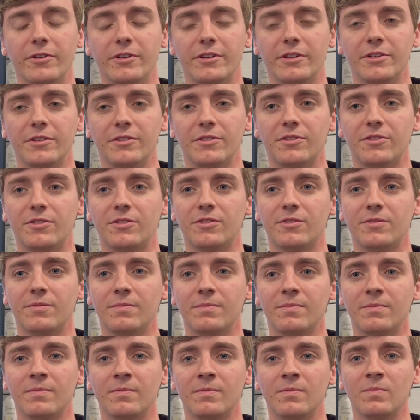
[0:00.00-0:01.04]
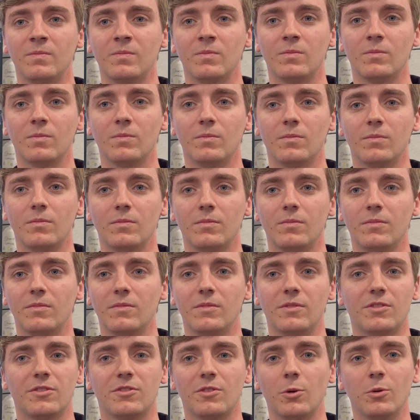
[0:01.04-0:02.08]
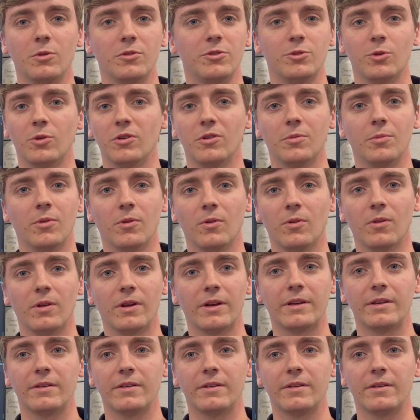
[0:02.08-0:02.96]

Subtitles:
is so enjoyable. Like,